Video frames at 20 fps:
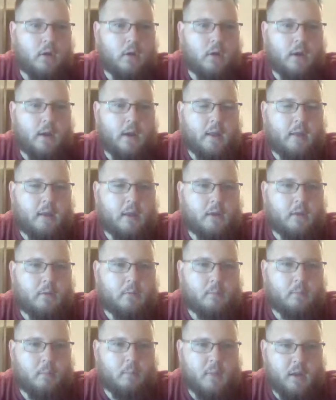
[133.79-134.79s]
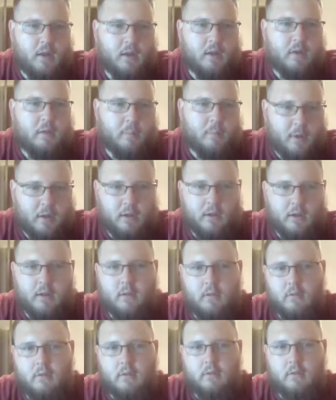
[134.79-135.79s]
and then
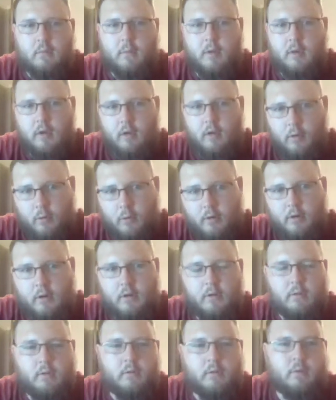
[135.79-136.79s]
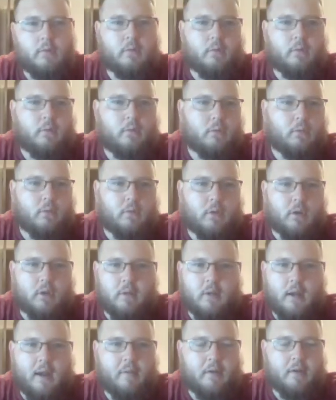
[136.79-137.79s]
Minion Horde,
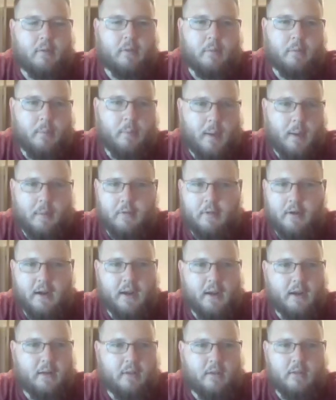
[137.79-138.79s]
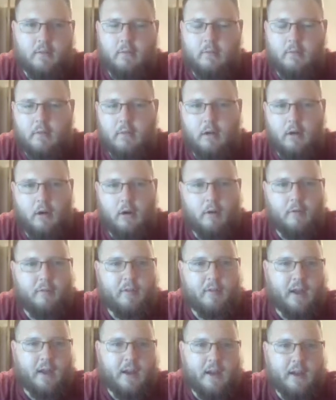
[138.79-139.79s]
just every Baby Dragon, just all
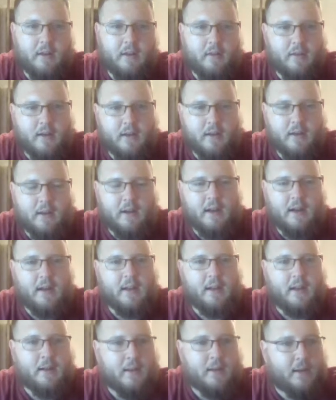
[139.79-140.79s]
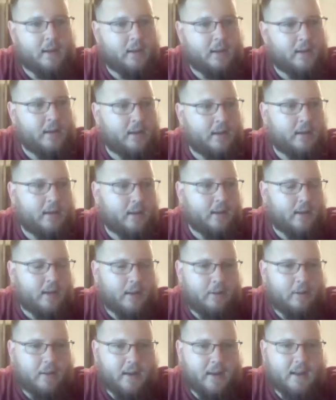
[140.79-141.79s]
flying. And it's like, God,
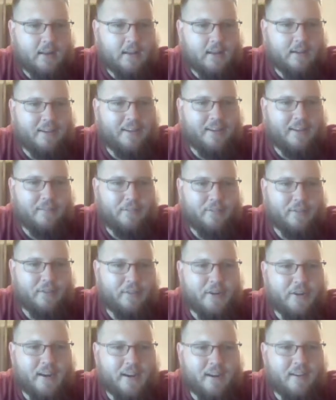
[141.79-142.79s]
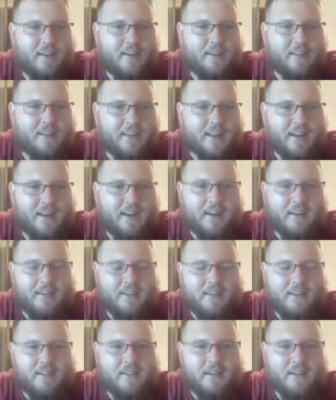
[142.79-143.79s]
I only got 3 cards that can
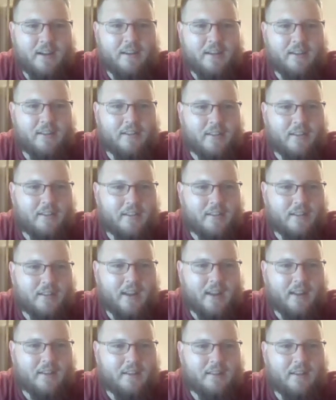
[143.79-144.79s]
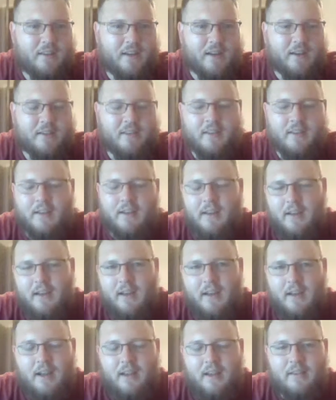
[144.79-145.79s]
actually touch this. It kind of sucks.
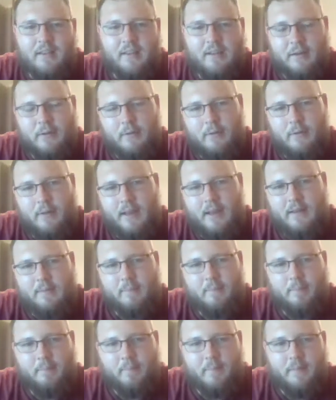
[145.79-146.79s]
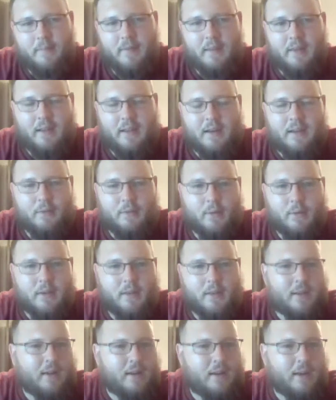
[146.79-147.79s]
So that is one
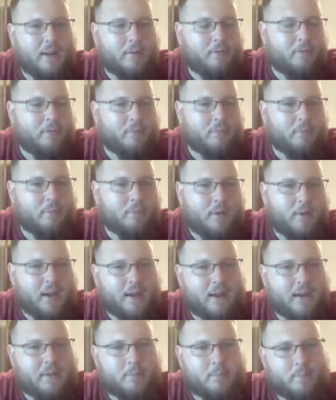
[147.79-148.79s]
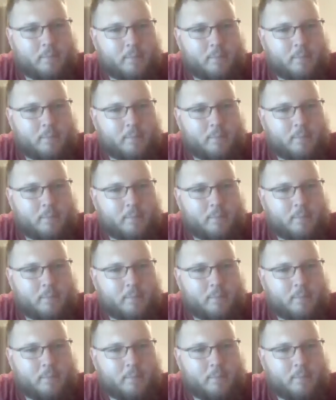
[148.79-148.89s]
thing that I've kind of